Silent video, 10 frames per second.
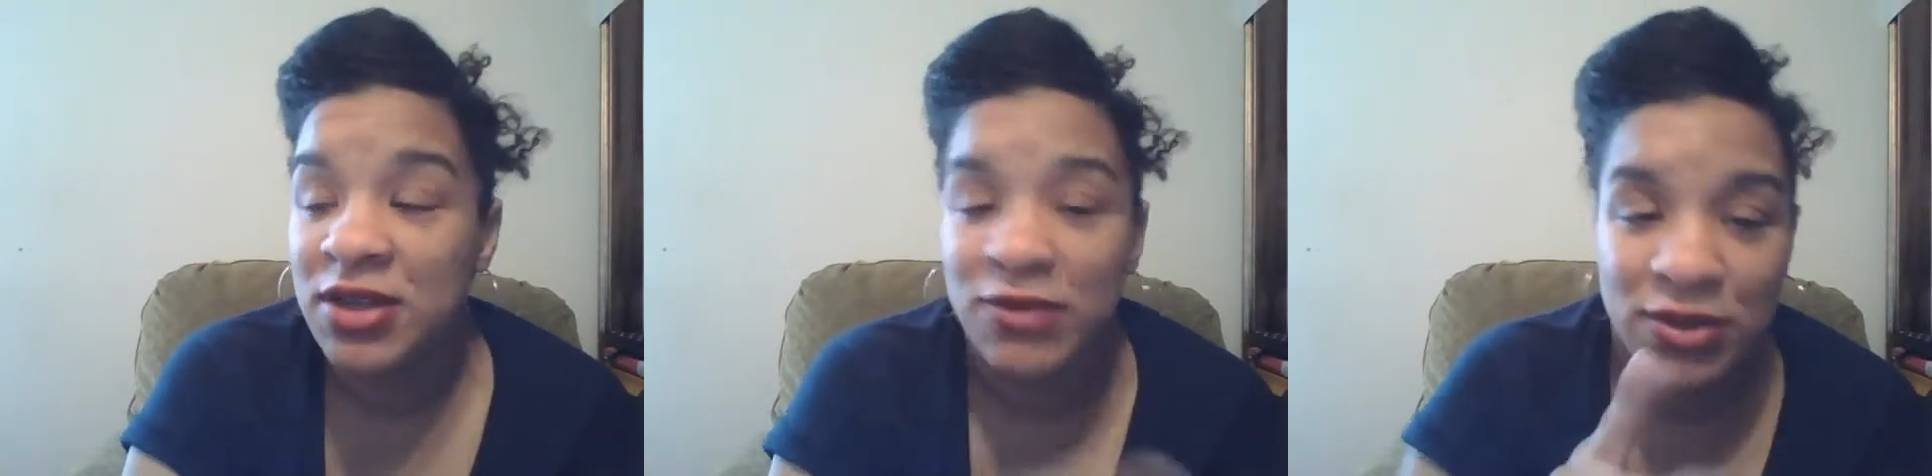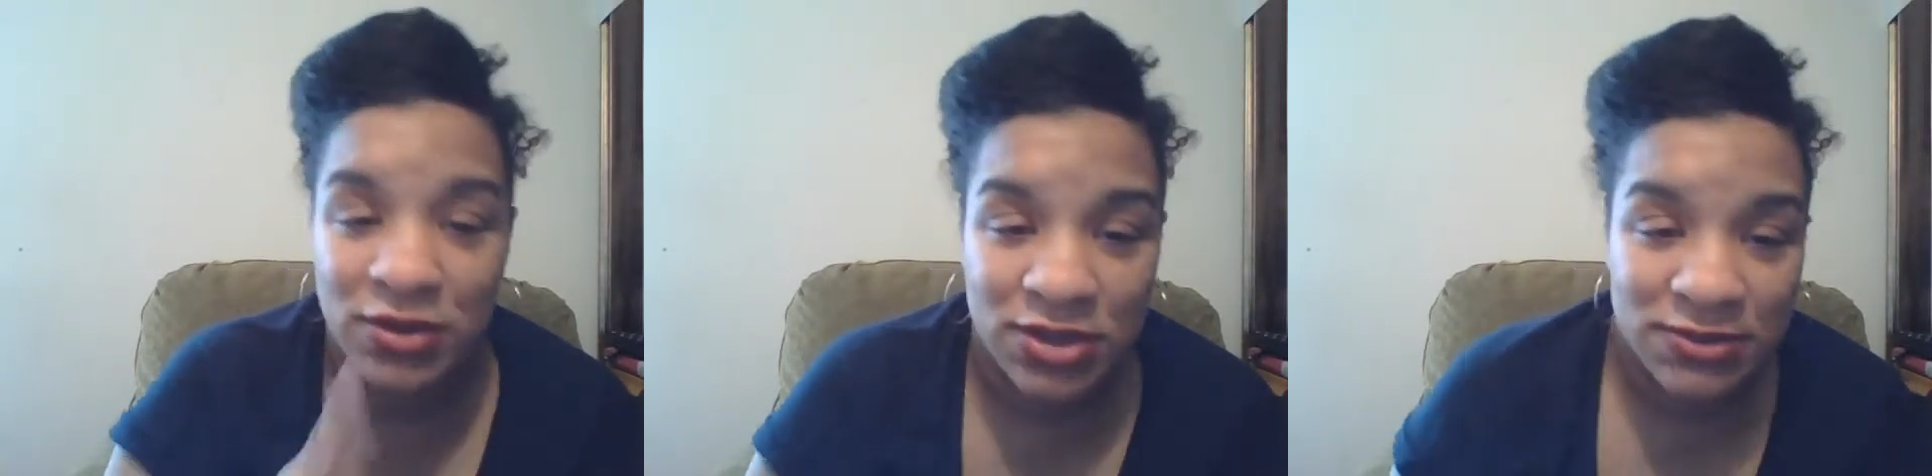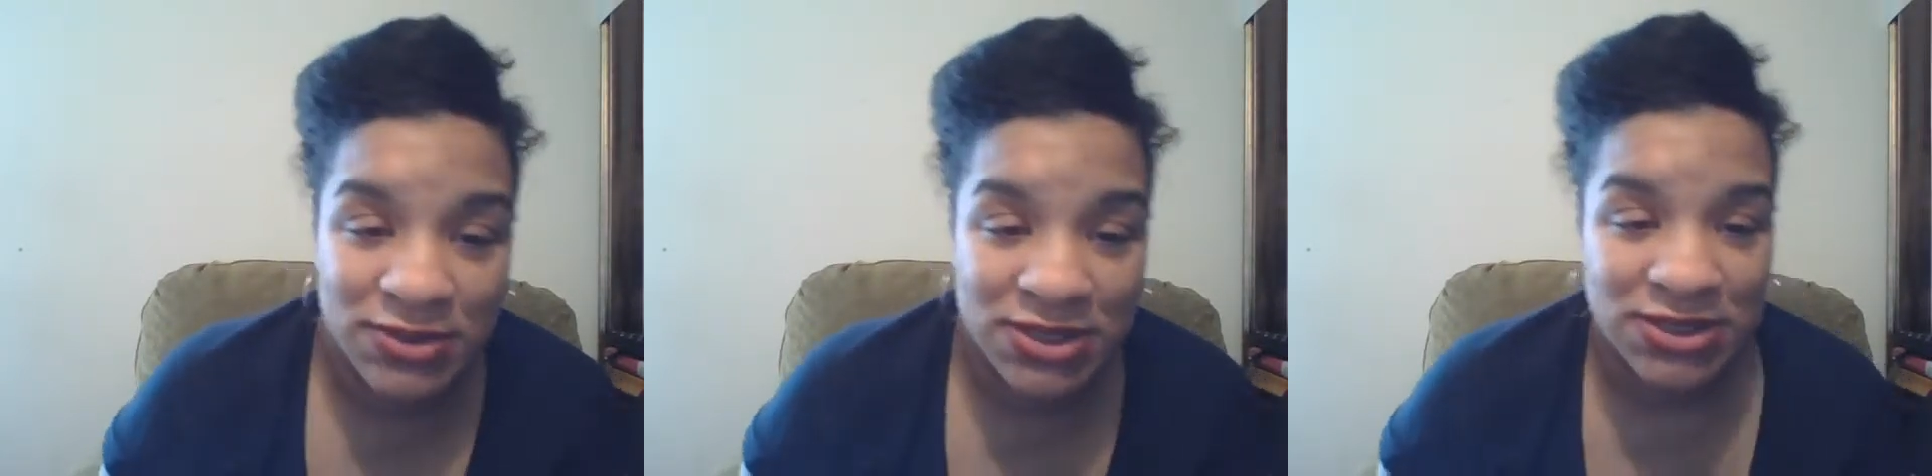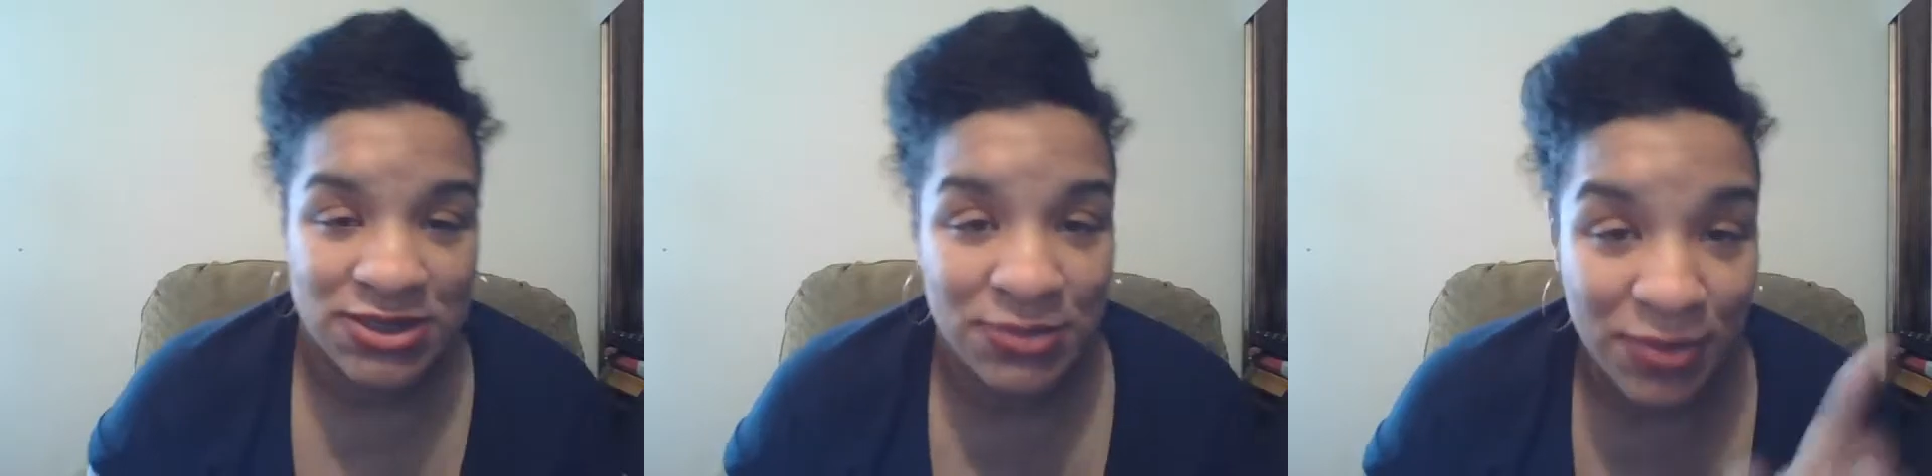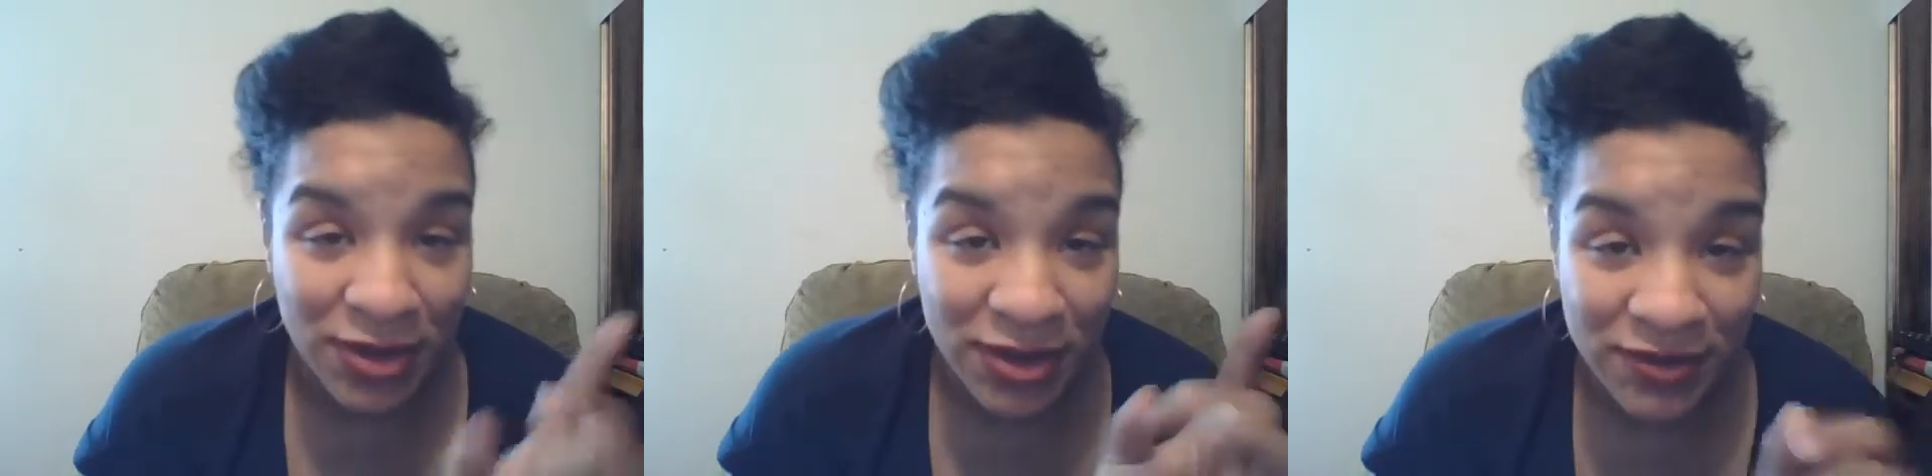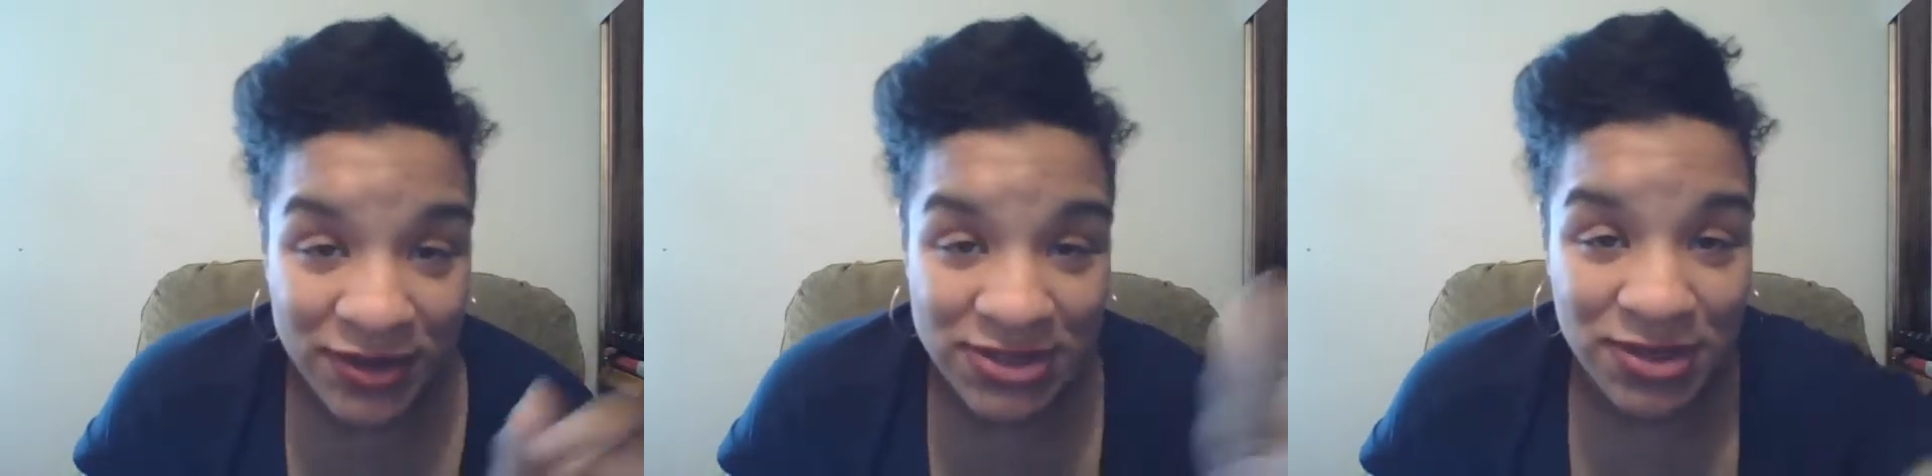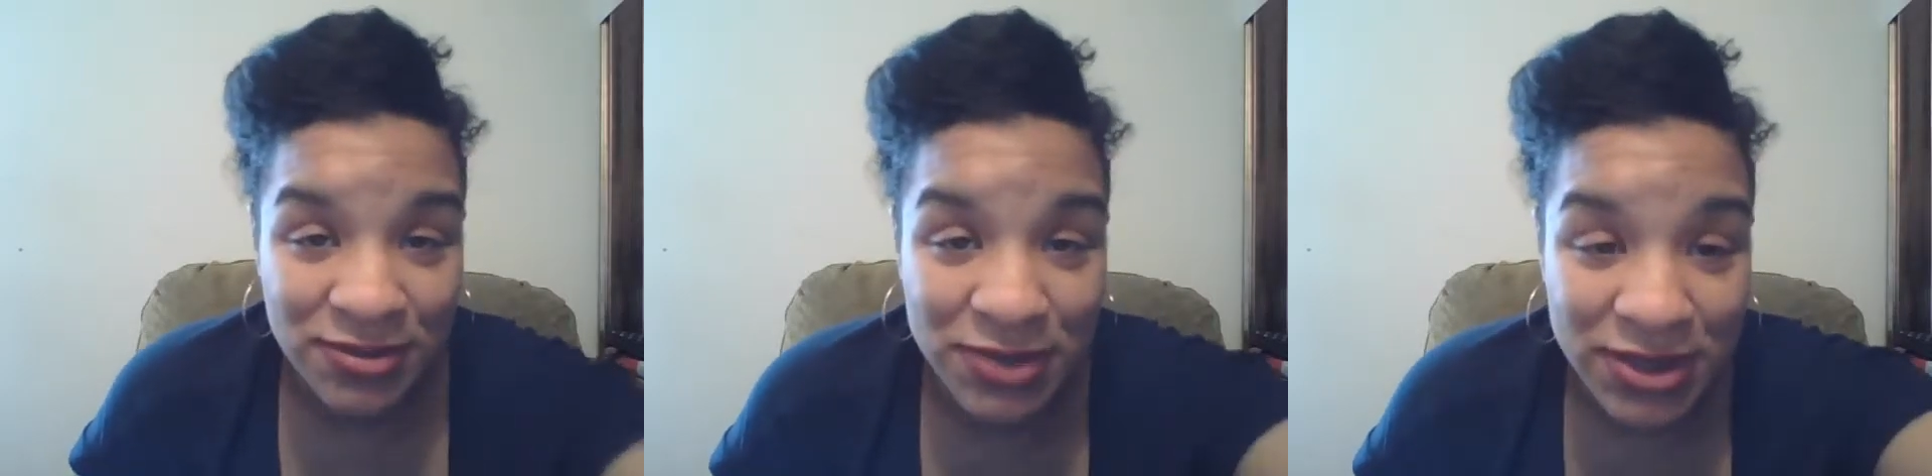Wait, hold on. Let me see something. I'm gonna cover
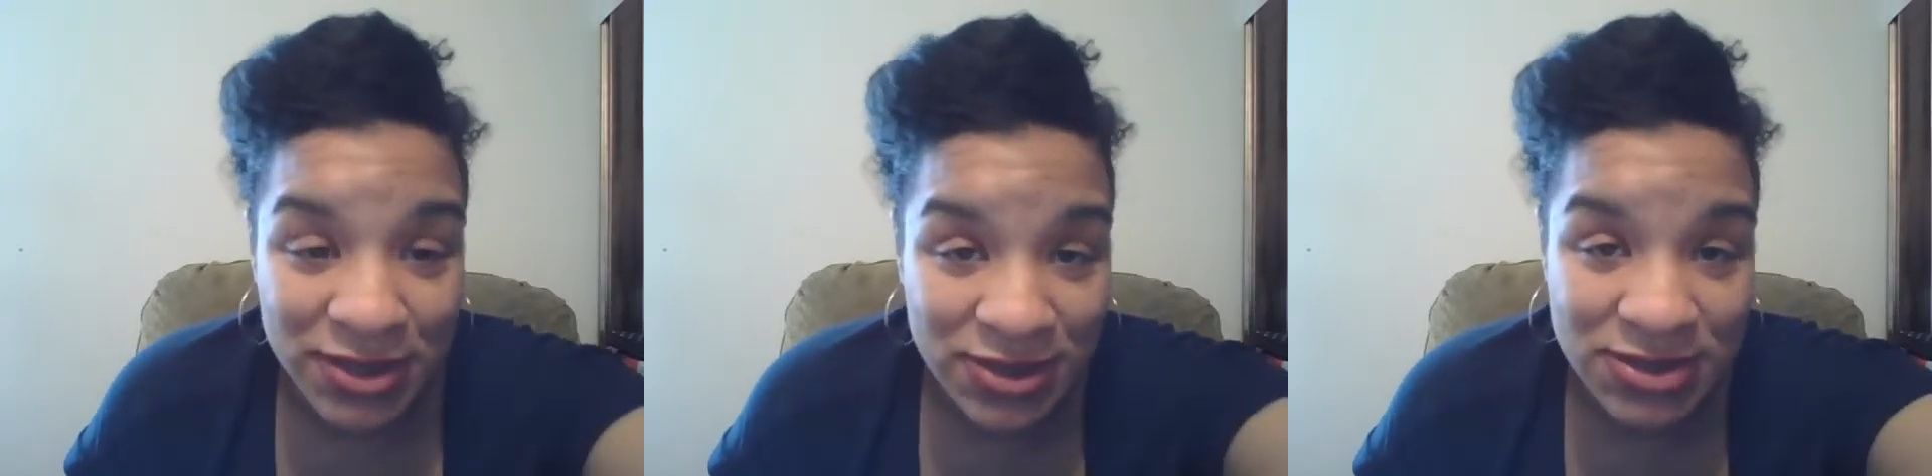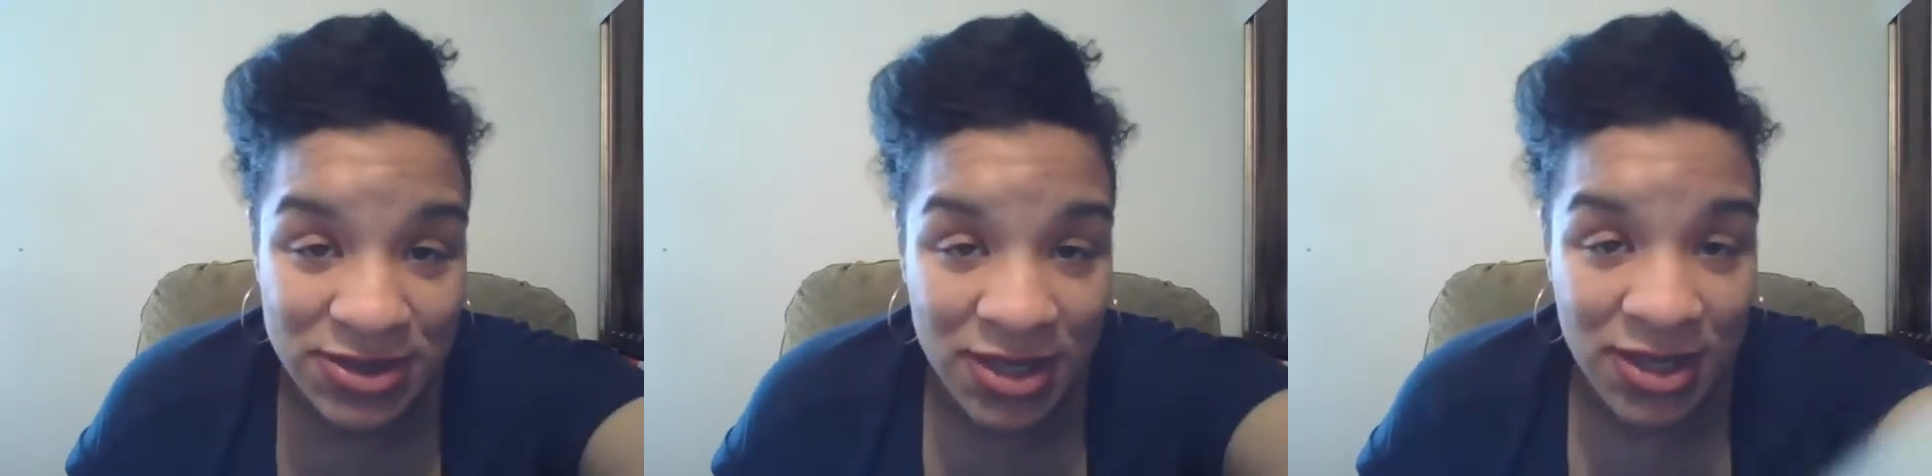this up because